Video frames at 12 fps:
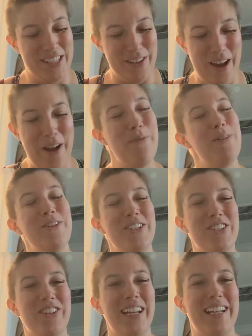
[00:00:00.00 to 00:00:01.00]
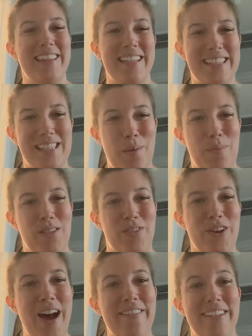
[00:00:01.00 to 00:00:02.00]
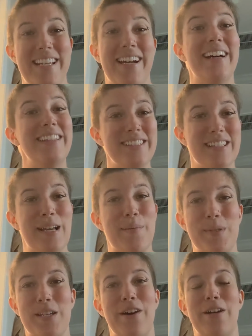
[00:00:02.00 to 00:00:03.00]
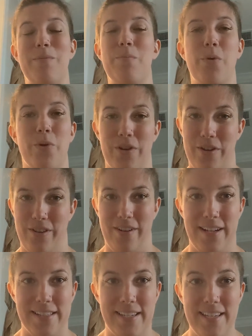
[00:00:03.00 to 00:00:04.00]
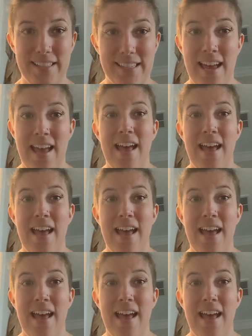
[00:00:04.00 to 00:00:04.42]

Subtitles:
So I hope you enjoyed these tips. If you have any other tips on border crossings,